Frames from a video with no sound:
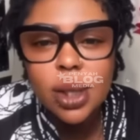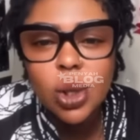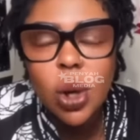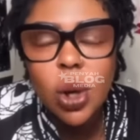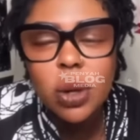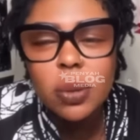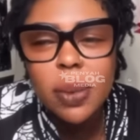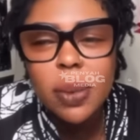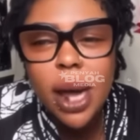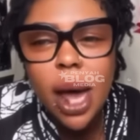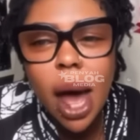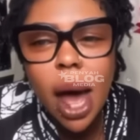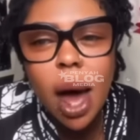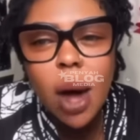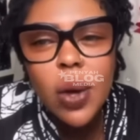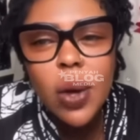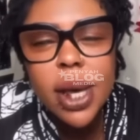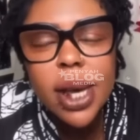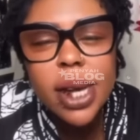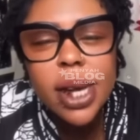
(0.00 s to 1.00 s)
He told me
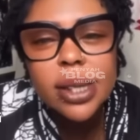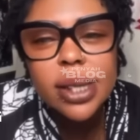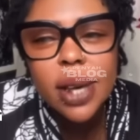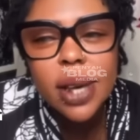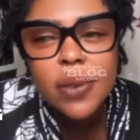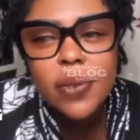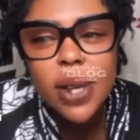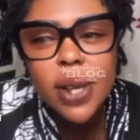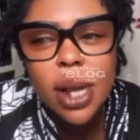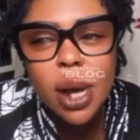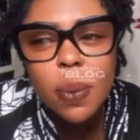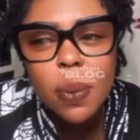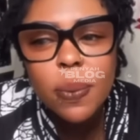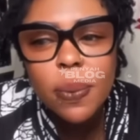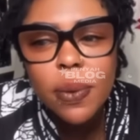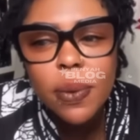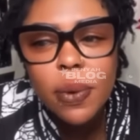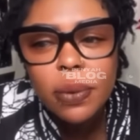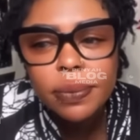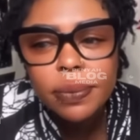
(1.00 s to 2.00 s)
how he has given up